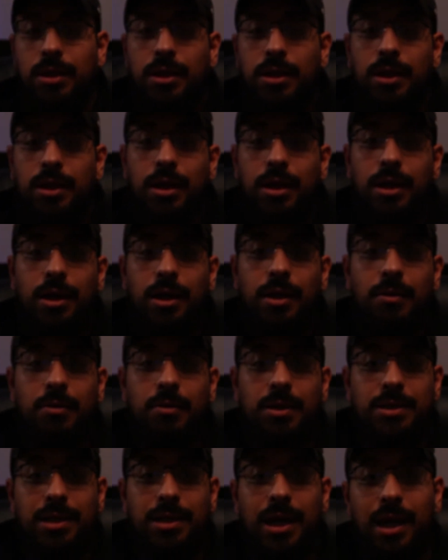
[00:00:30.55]

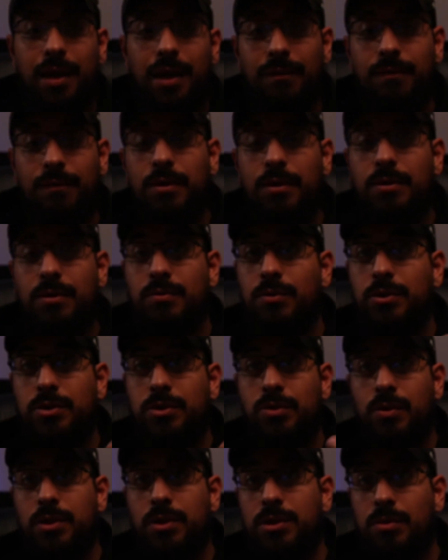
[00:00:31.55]
because I was
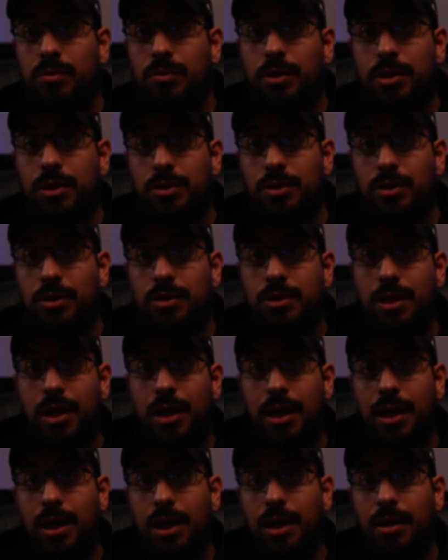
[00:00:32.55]
doing some research
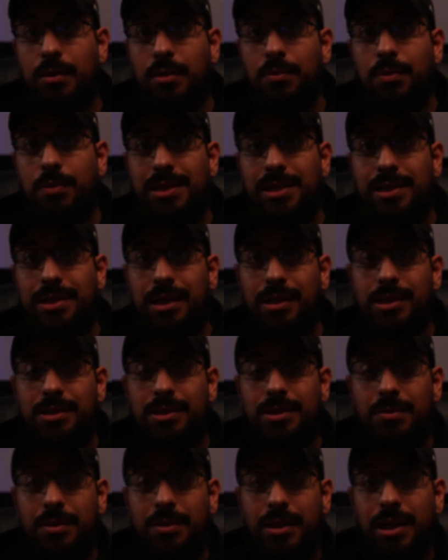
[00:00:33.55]
on basically
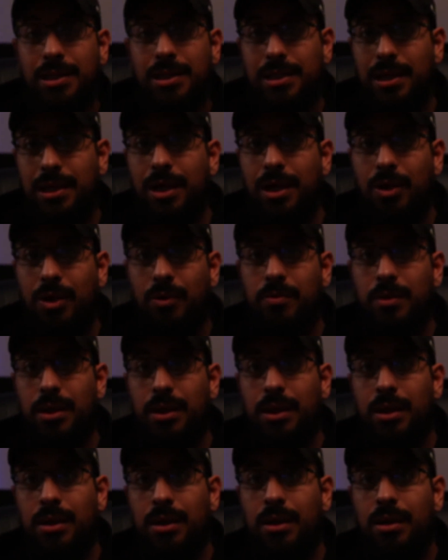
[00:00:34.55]
something that's going to help
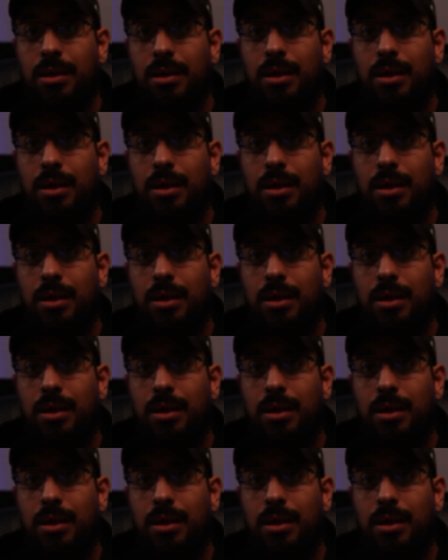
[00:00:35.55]
me